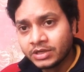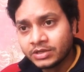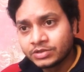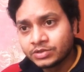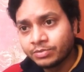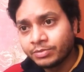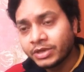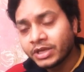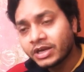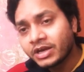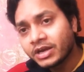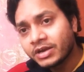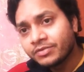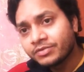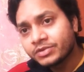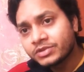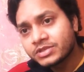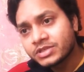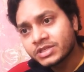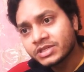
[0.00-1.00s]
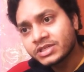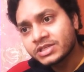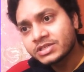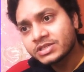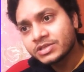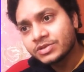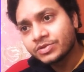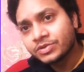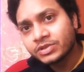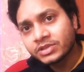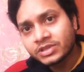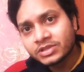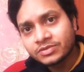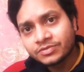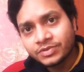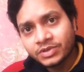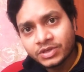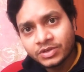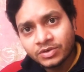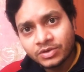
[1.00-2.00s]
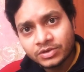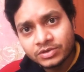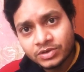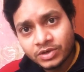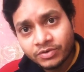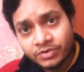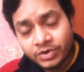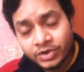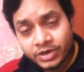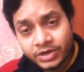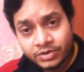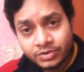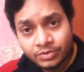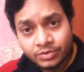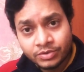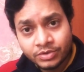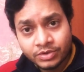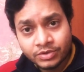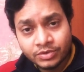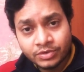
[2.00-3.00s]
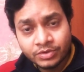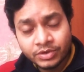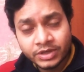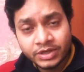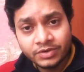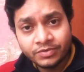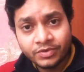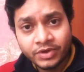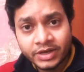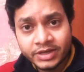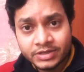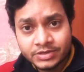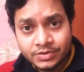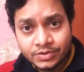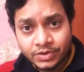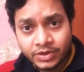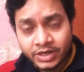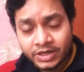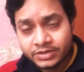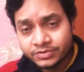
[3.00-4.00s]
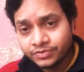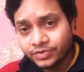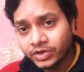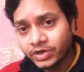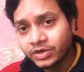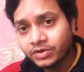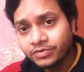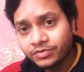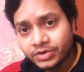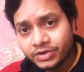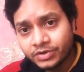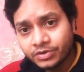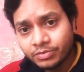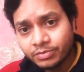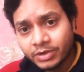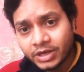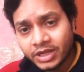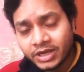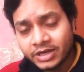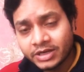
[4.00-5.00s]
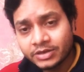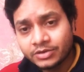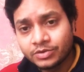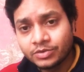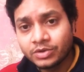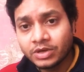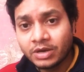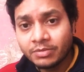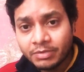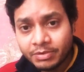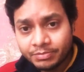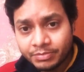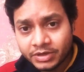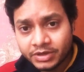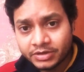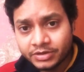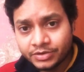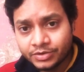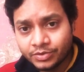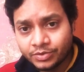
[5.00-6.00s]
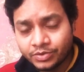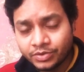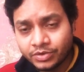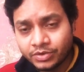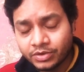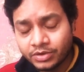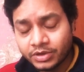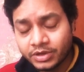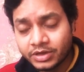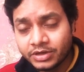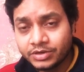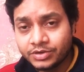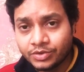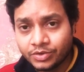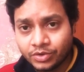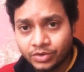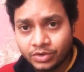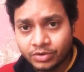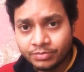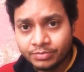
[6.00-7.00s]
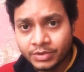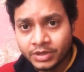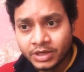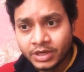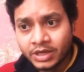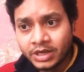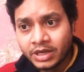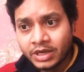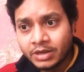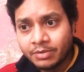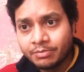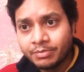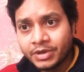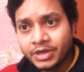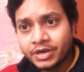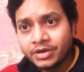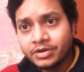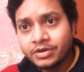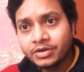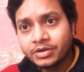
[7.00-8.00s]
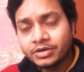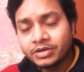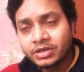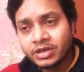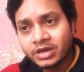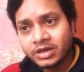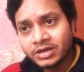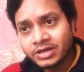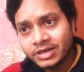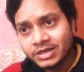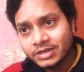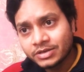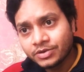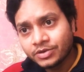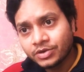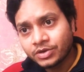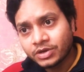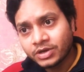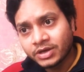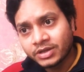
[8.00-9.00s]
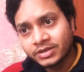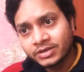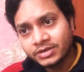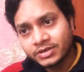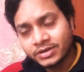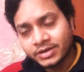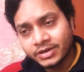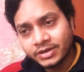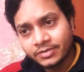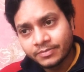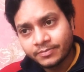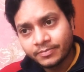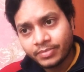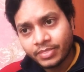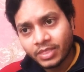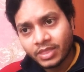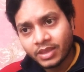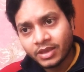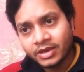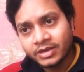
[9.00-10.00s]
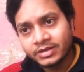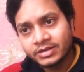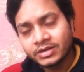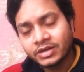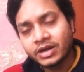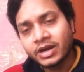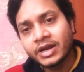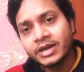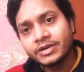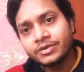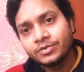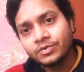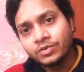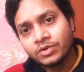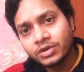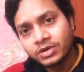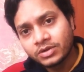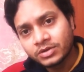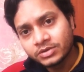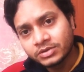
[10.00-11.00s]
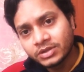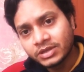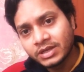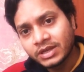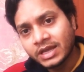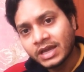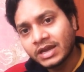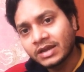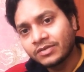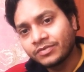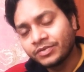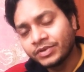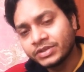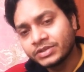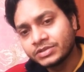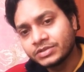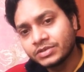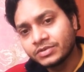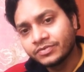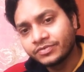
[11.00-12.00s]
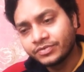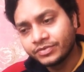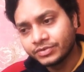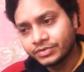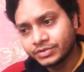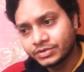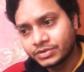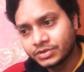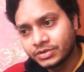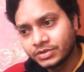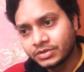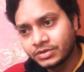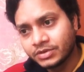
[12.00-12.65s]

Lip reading: So better, I would suggest you in this video also, I wanted to, you know, advise you guys, wherever you're planning to come up in Europe, better target your country and try to learn the language first.